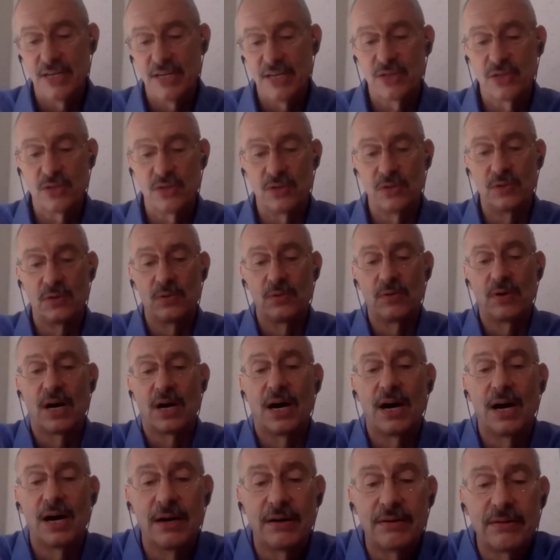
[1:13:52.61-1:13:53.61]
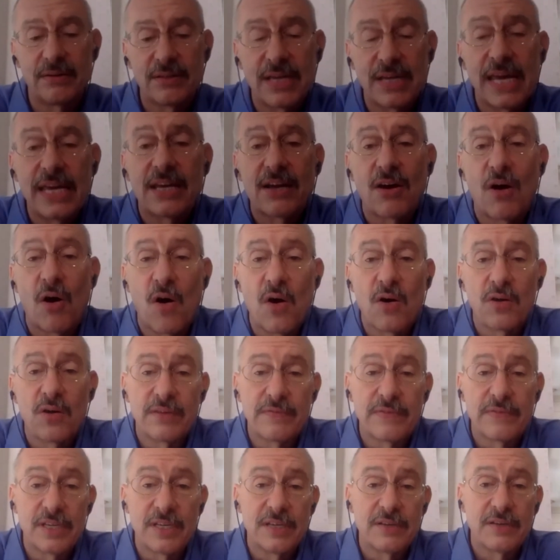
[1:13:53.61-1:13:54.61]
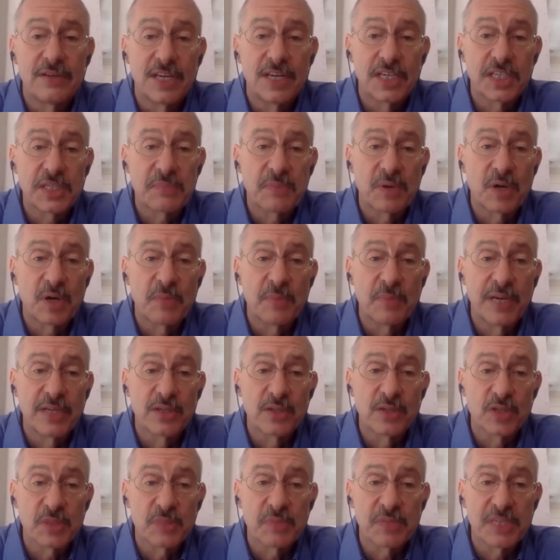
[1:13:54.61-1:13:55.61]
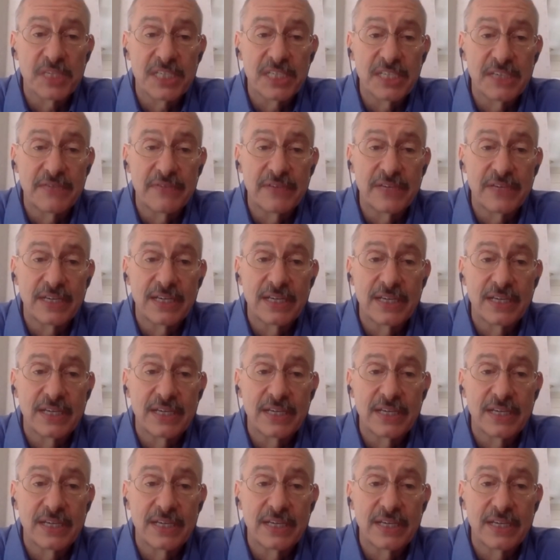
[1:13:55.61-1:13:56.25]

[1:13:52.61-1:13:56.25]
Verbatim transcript: to uh, take all of the experimental specific